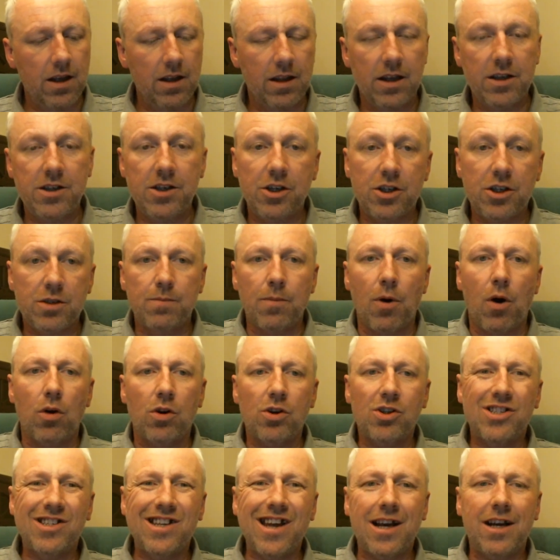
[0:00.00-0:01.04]
This is
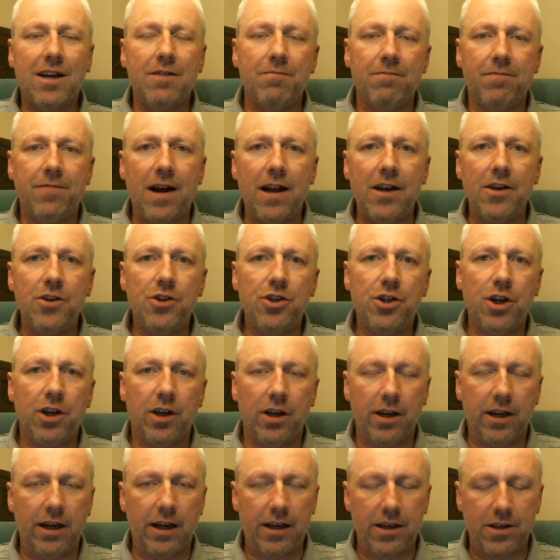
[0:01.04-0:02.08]
SMOK's second
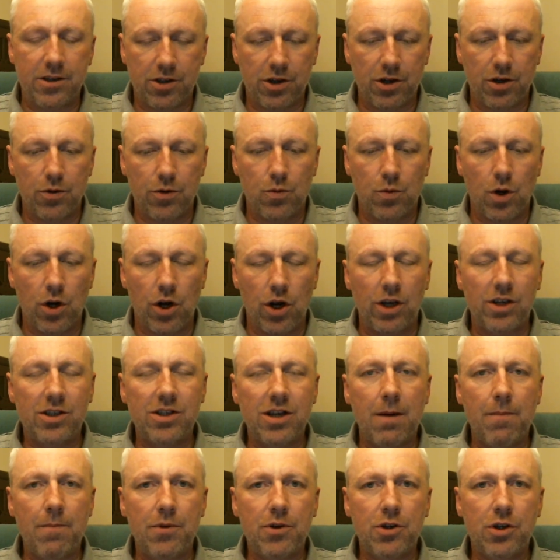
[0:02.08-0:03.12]
venture into
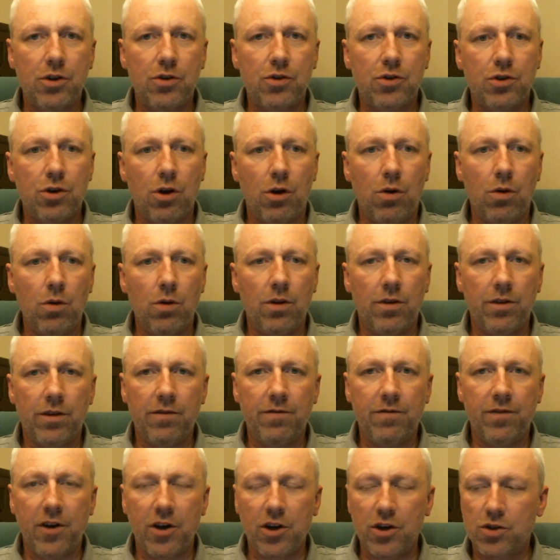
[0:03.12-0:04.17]
temperature control. The
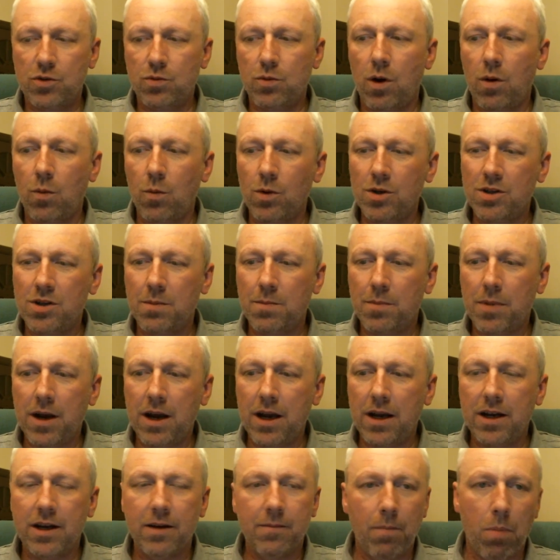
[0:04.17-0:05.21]
first one was a
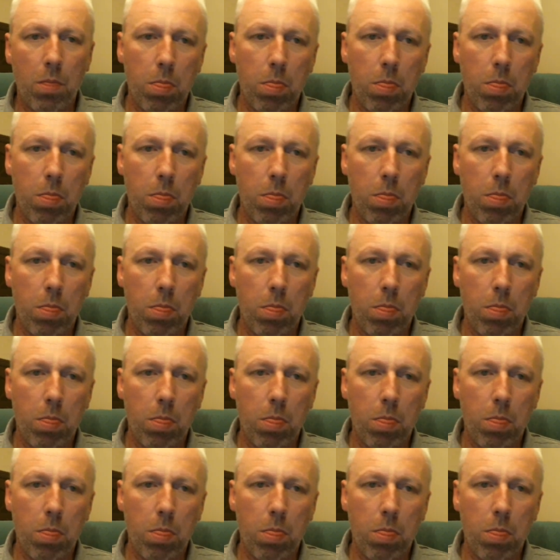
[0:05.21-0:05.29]
big